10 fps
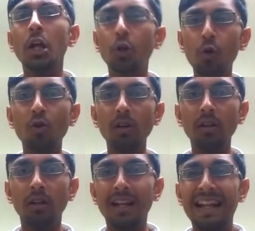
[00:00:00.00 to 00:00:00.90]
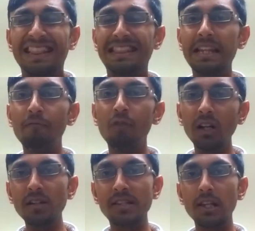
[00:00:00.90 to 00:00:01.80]
Google, the
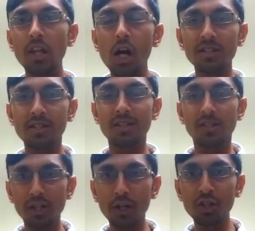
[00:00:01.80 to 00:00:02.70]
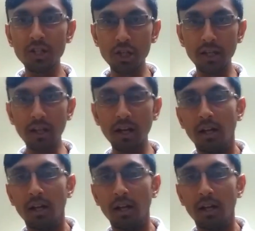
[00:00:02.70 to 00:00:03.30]
world's largest search engine,